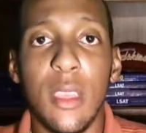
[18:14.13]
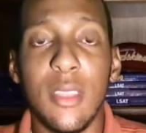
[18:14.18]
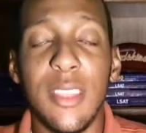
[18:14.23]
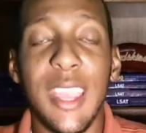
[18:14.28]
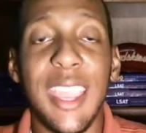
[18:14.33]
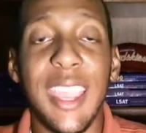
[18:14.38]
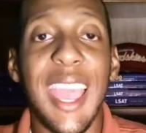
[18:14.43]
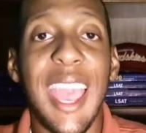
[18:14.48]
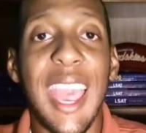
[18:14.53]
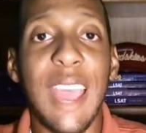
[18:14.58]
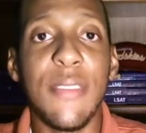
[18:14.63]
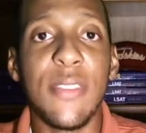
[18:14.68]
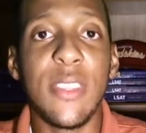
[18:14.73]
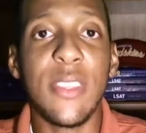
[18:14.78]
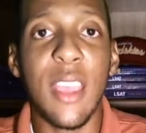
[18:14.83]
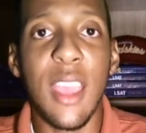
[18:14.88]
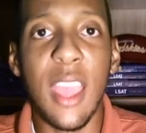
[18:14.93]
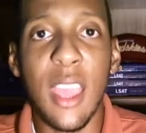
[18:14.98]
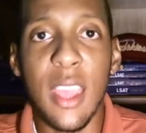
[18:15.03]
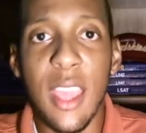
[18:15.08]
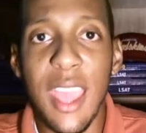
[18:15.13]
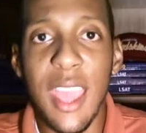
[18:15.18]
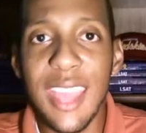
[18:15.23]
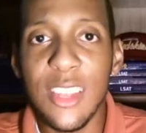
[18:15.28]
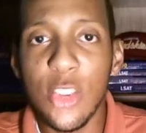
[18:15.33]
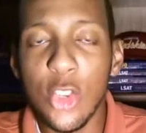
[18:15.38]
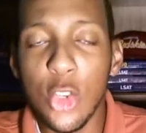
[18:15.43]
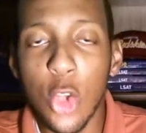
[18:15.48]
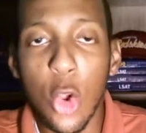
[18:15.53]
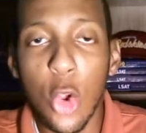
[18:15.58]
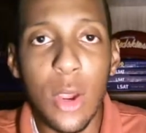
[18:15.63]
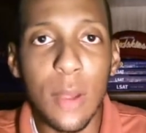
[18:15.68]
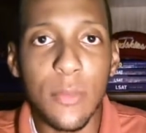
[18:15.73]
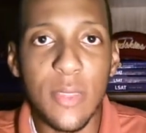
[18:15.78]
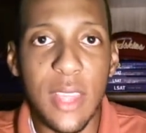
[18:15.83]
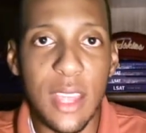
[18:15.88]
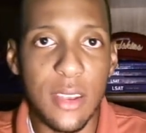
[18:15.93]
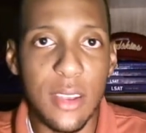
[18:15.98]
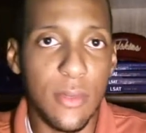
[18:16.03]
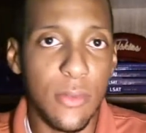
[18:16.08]
they have to shore
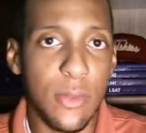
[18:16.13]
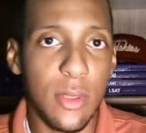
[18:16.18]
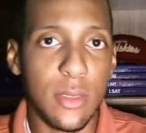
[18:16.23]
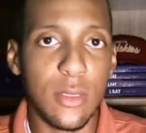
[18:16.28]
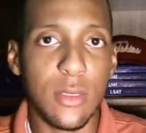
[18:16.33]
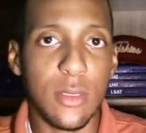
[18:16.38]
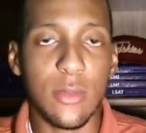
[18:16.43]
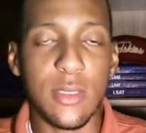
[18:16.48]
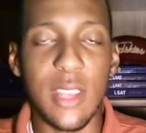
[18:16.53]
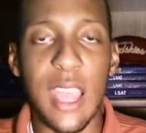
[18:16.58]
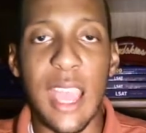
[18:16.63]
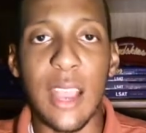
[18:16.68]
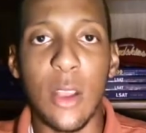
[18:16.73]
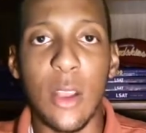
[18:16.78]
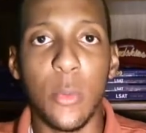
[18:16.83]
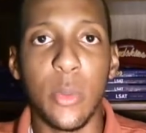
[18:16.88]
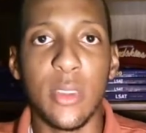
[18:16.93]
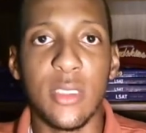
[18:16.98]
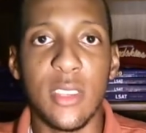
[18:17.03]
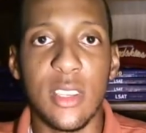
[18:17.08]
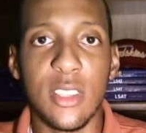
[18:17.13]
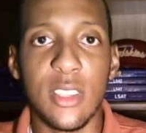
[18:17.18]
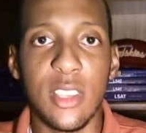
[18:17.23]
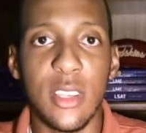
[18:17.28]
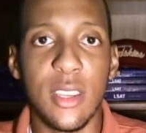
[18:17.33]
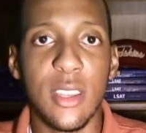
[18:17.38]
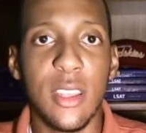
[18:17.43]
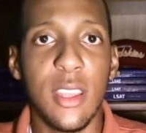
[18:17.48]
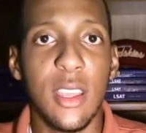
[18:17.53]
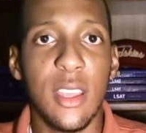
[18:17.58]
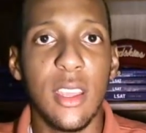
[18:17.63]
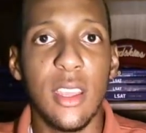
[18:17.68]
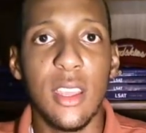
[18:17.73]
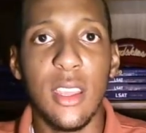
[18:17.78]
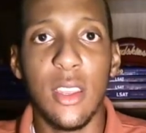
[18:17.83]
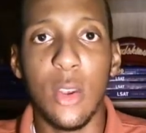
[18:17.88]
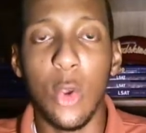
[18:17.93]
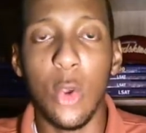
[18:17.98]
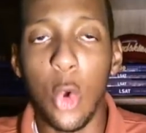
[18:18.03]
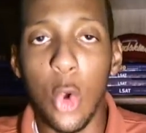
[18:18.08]
up that defensive tackle position
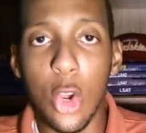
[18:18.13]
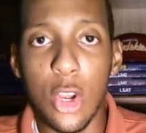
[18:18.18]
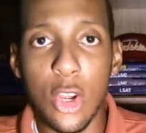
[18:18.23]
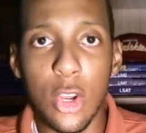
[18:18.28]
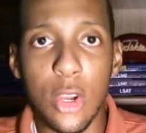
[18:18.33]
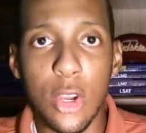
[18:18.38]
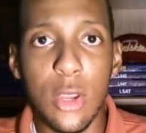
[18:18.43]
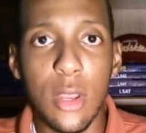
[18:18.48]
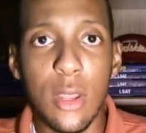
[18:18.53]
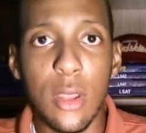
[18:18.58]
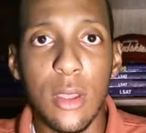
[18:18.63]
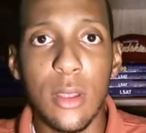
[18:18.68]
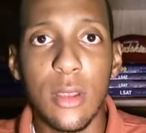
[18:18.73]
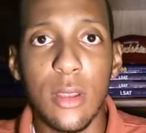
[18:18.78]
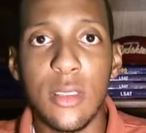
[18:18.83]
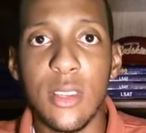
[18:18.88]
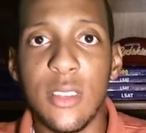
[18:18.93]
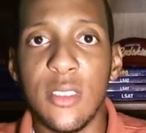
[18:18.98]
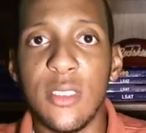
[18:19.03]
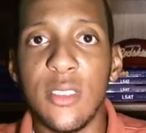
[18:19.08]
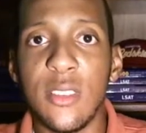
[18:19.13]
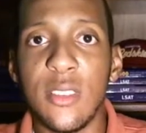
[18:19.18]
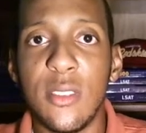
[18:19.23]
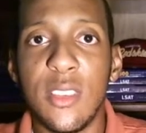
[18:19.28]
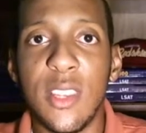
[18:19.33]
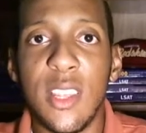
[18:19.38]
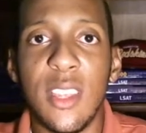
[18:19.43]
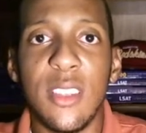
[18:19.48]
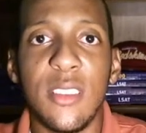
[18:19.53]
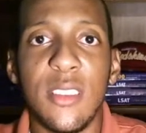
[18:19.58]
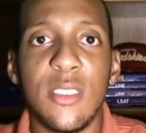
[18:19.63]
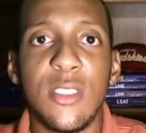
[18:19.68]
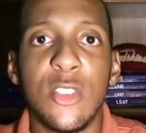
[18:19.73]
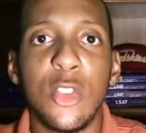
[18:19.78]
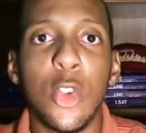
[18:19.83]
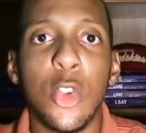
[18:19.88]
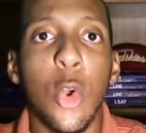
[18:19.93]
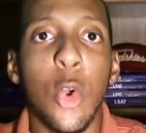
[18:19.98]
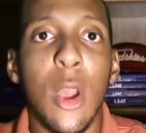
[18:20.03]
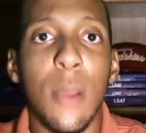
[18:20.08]
in order to
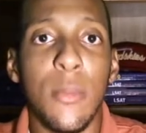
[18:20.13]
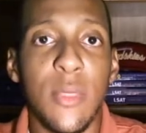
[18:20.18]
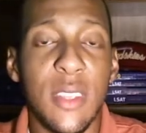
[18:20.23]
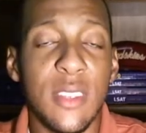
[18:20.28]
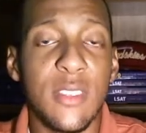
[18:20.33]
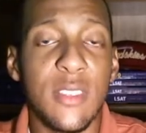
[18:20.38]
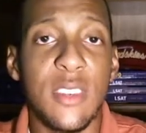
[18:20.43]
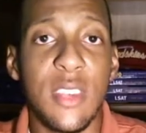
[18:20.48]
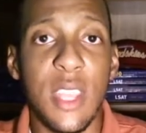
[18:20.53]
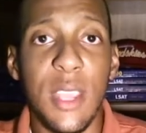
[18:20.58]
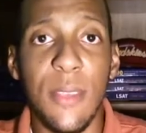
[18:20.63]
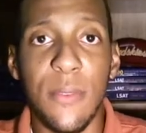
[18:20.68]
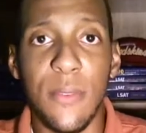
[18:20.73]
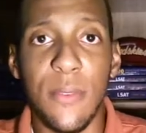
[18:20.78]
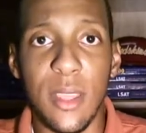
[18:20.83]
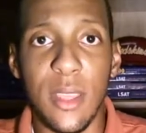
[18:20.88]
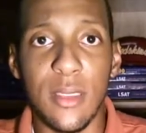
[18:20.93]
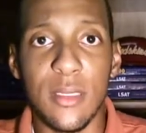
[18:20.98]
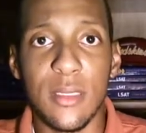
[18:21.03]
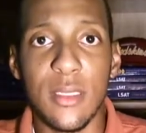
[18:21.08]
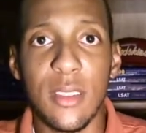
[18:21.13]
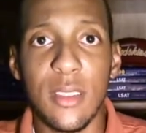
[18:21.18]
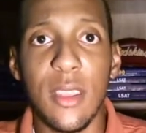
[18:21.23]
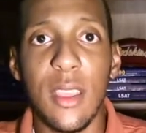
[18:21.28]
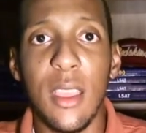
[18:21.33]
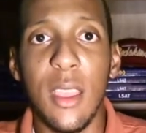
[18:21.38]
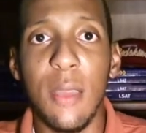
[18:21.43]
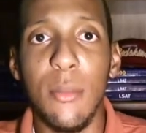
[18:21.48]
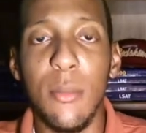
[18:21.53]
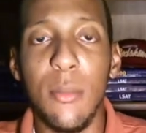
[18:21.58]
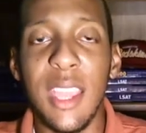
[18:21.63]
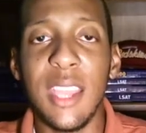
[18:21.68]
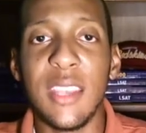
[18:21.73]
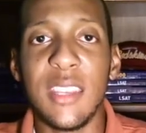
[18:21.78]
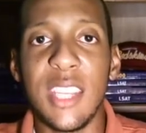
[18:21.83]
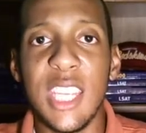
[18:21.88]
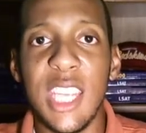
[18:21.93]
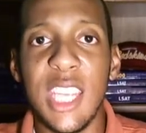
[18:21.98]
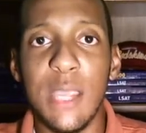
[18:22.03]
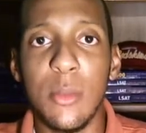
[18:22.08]
shore up this defense and
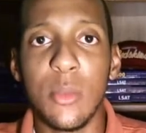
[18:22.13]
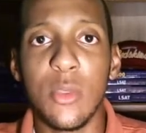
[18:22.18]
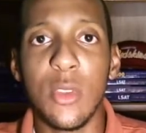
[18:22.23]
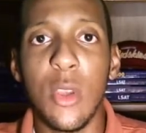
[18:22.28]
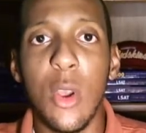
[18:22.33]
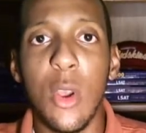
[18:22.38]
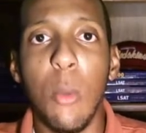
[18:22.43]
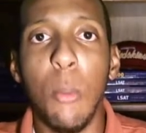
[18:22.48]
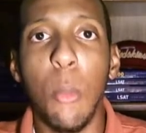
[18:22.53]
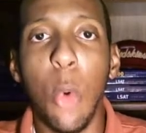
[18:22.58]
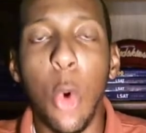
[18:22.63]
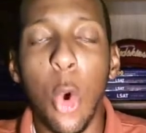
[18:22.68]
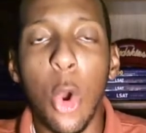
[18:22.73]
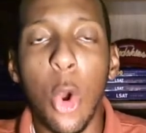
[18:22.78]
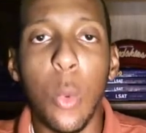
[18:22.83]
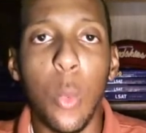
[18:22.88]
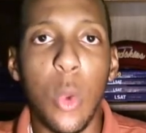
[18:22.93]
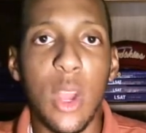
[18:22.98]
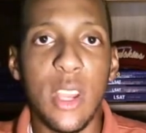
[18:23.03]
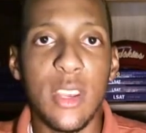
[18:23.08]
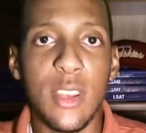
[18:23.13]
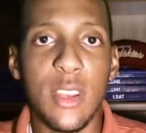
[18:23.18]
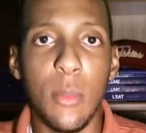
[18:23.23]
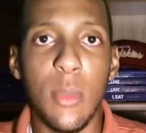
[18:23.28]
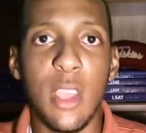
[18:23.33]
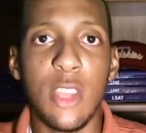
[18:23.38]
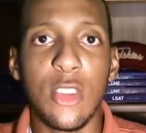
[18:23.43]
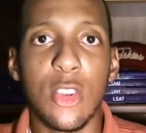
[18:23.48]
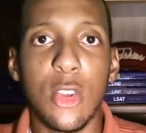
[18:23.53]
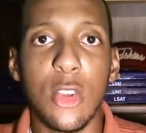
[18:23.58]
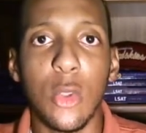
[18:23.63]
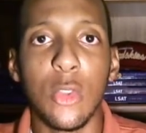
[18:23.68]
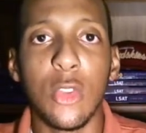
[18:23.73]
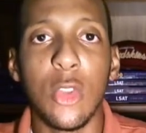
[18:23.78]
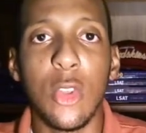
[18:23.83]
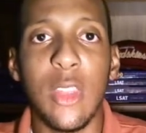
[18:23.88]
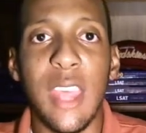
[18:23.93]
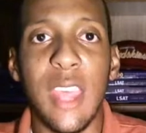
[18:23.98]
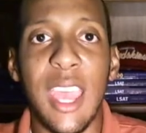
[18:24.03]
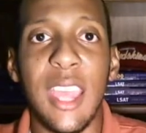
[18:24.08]
make teams more one-dimensional,
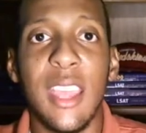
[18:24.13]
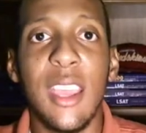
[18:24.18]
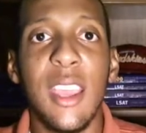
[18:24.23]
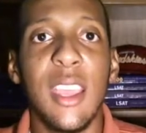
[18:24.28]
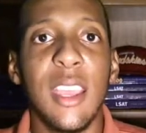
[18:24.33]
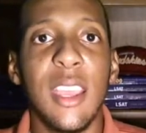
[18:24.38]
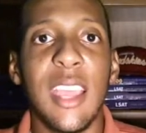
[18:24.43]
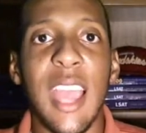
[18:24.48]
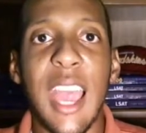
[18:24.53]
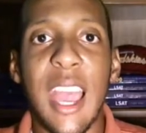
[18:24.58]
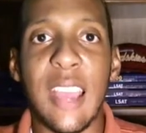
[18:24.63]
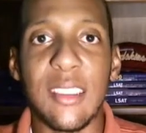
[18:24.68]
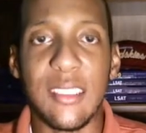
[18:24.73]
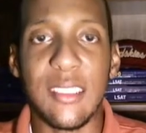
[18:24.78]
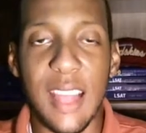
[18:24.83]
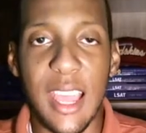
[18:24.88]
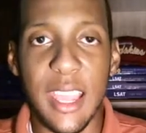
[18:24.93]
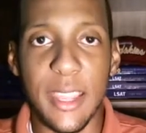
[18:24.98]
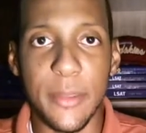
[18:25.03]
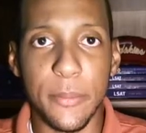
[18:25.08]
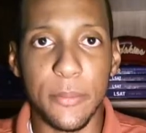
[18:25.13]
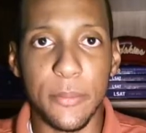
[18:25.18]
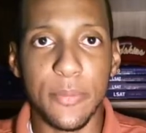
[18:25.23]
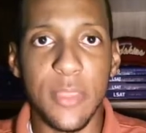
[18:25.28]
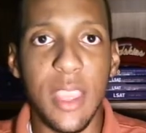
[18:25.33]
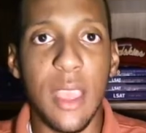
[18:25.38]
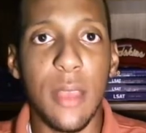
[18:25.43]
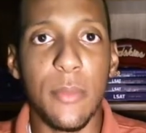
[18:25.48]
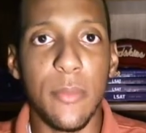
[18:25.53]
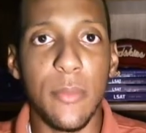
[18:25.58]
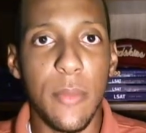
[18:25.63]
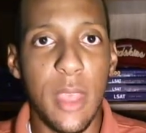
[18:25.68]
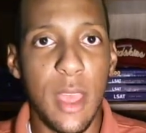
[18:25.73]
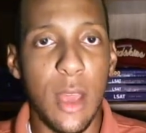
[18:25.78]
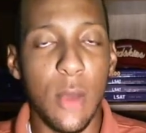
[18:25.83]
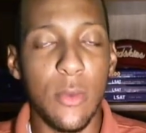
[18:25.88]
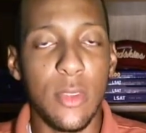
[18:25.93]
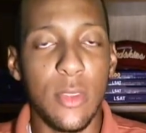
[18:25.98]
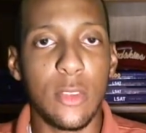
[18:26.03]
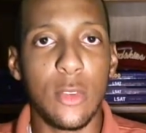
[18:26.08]
so that guys like
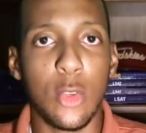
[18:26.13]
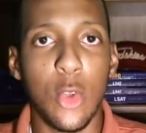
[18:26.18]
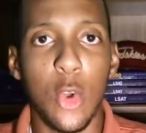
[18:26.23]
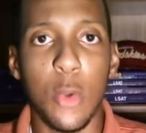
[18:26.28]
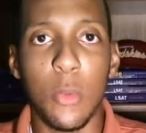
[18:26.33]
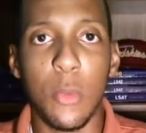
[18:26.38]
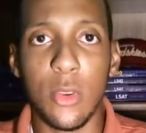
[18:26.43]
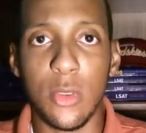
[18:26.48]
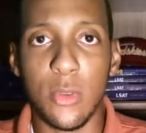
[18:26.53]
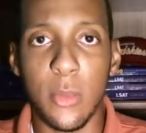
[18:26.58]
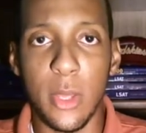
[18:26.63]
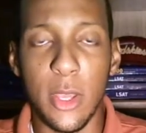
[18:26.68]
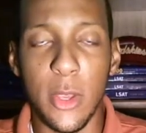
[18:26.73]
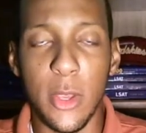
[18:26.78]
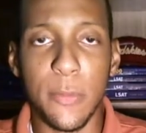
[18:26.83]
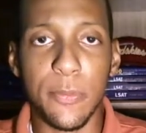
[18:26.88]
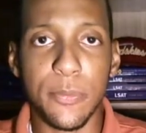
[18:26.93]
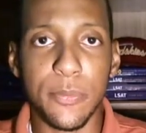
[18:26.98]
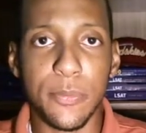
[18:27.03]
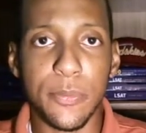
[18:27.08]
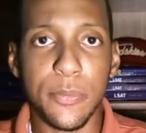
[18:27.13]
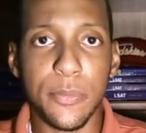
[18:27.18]
Elvis Dumersville